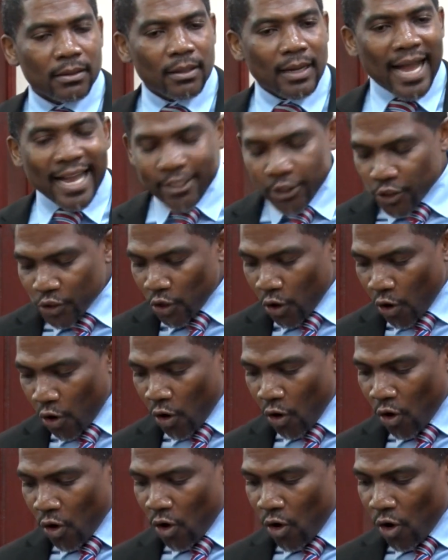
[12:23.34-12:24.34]
And
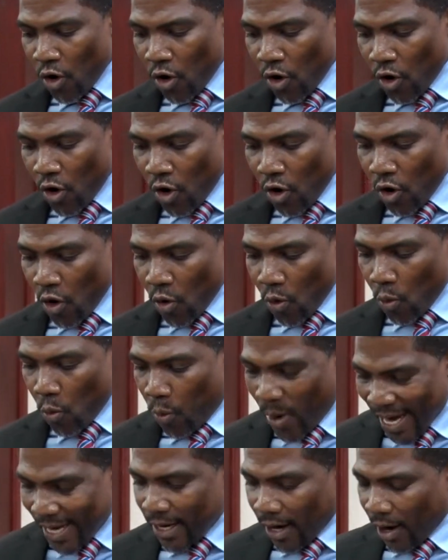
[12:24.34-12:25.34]
so
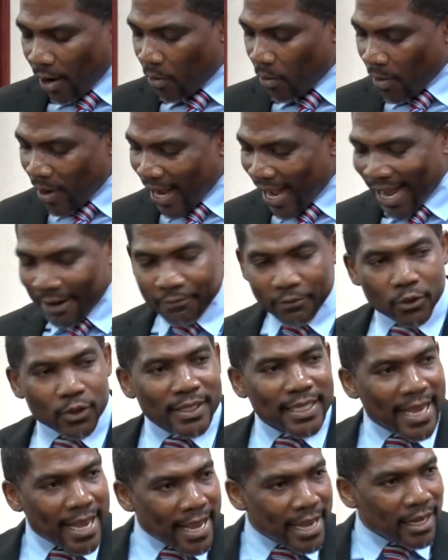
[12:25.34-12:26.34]
we now have to
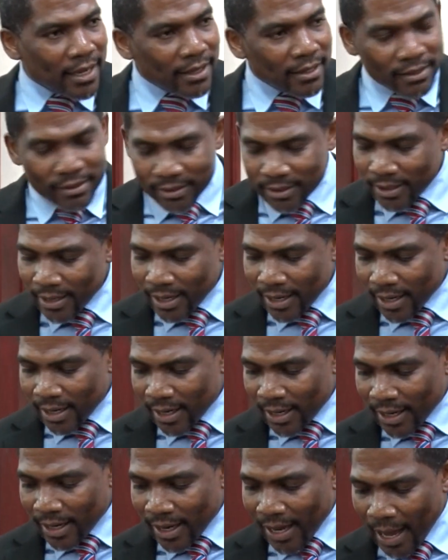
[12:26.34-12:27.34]
take
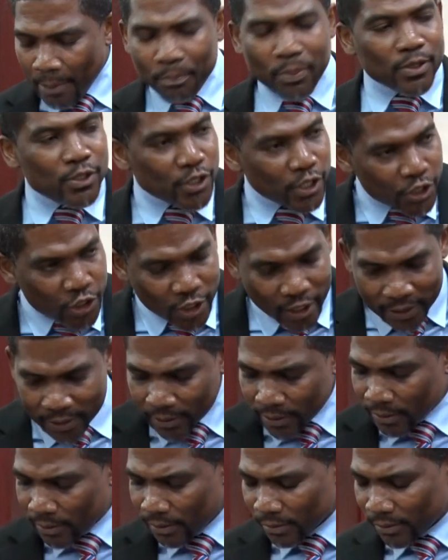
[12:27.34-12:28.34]
a
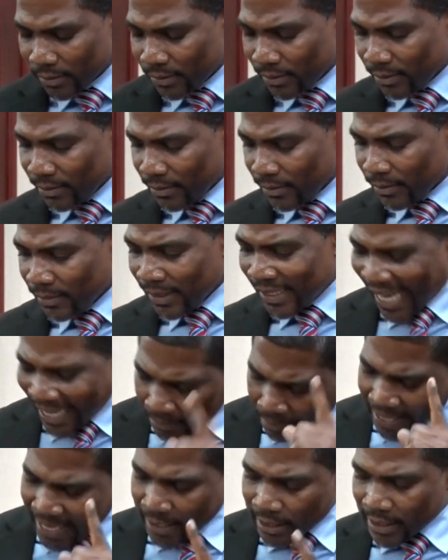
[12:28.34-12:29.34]
position
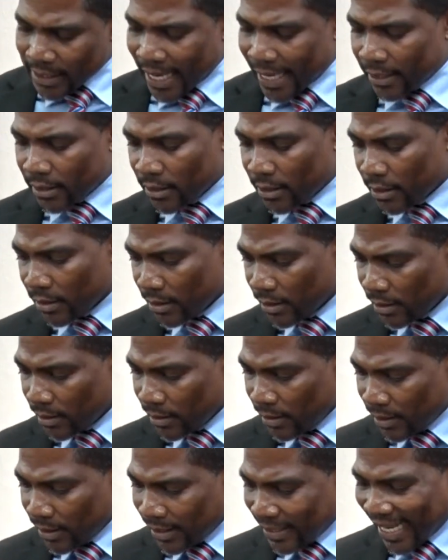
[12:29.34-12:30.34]
that makes
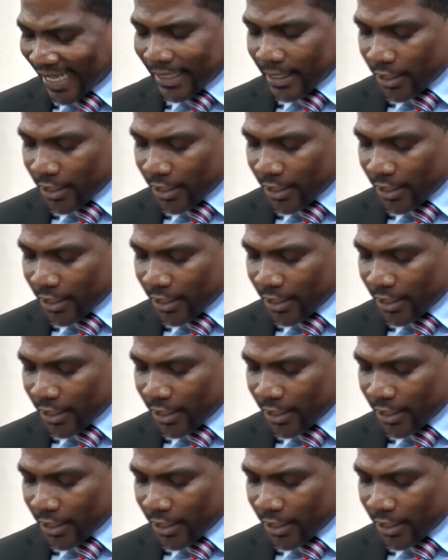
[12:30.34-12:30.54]
sense, that